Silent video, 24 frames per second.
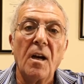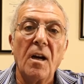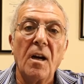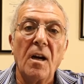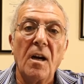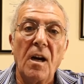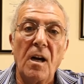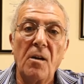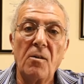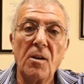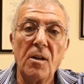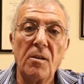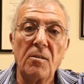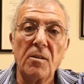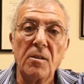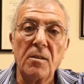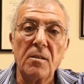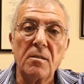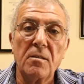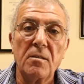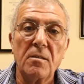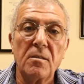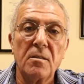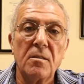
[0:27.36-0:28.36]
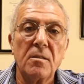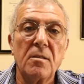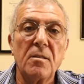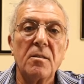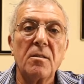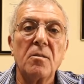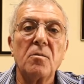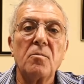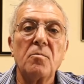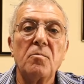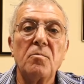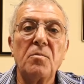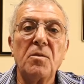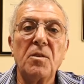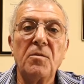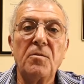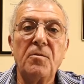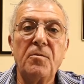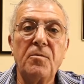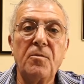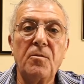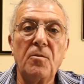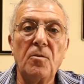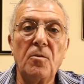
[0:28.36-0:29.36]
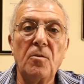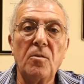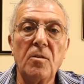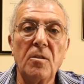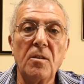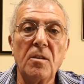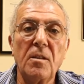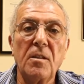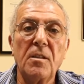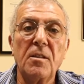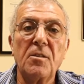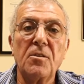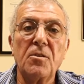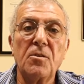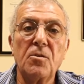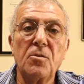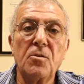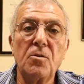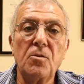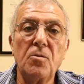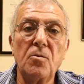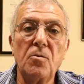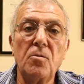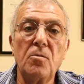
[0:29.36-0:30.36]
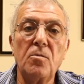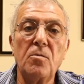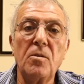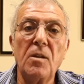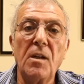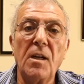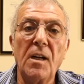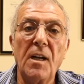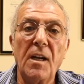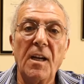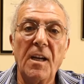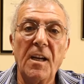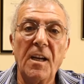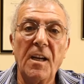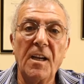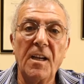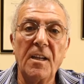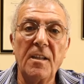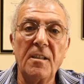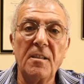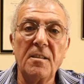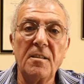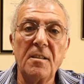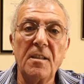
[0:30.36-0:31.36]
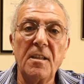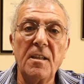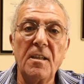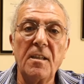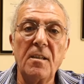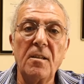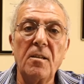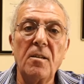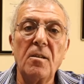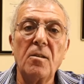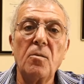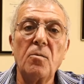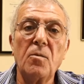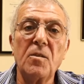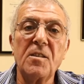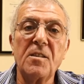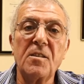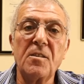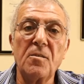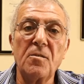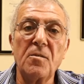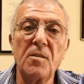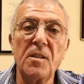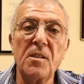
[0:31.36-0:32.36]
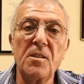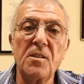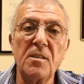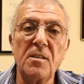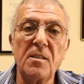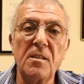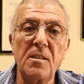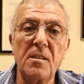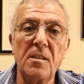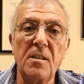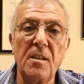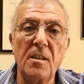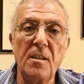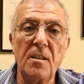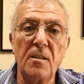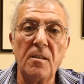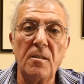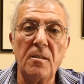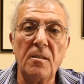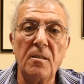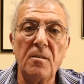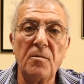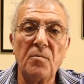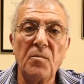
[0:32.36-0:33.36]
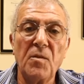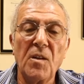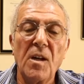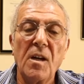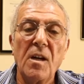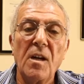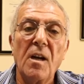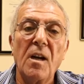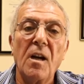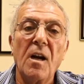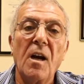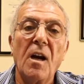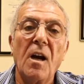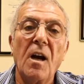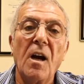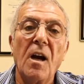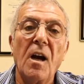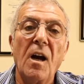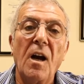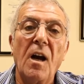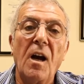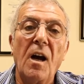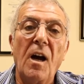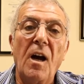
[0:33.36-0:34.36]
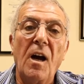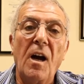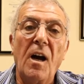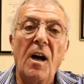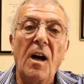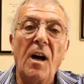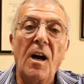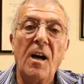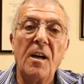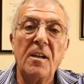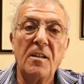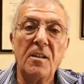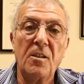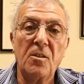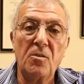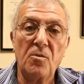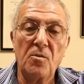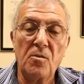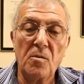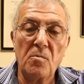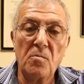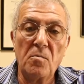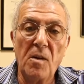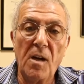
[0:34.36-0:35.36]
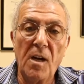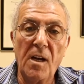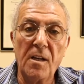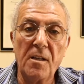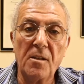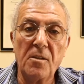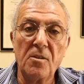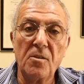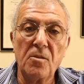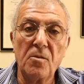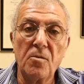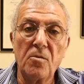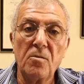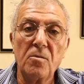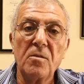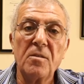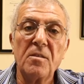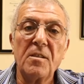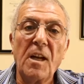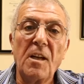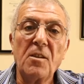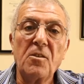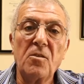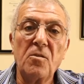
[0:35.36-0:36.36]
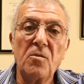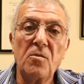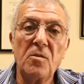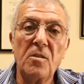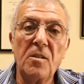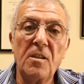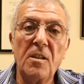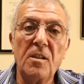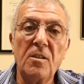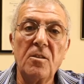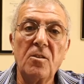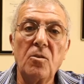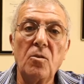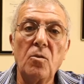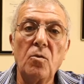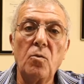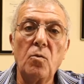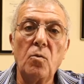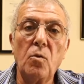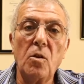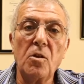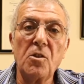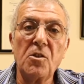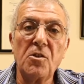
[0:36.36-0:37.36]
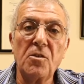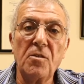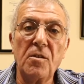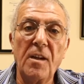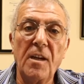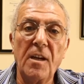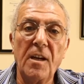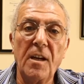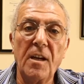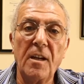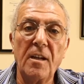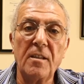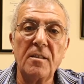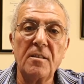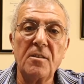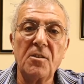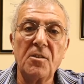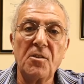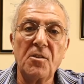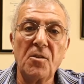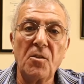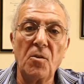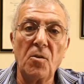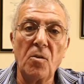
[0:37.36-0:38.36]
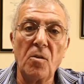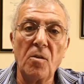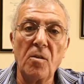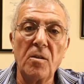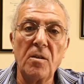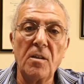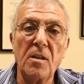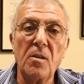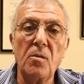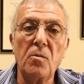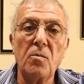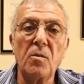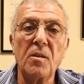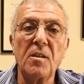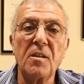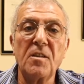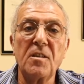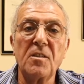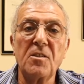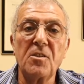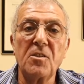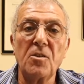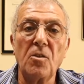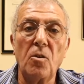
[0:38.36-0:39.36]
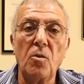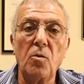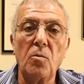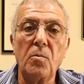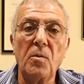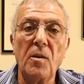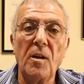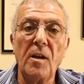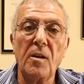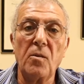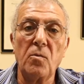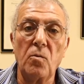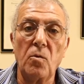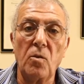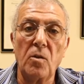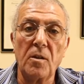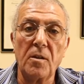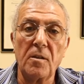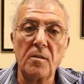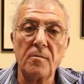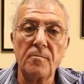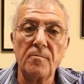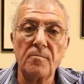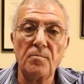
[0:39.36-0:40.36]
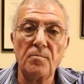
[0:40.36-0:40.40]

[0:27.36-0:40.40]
However, before you do anything with syringes and needle, I need to remind you that you need to wash your hands thoroughly with the soap and water.